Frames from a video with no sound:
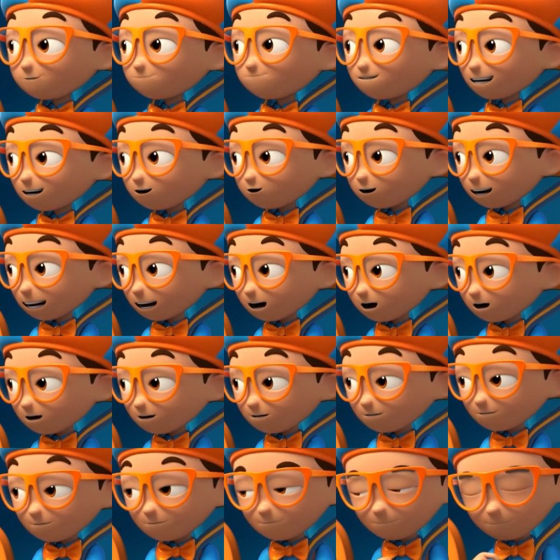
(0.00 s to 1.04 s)
my question.
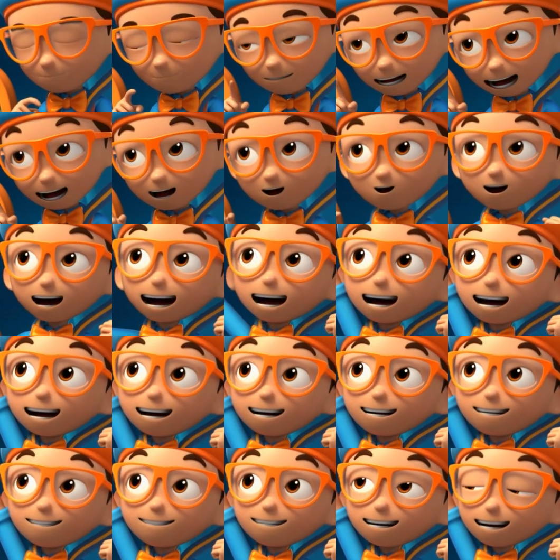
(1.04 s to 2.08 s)
How
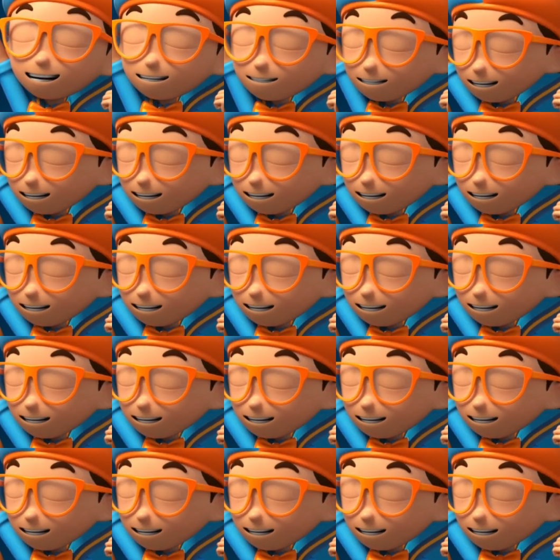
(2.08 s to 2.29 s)
high can a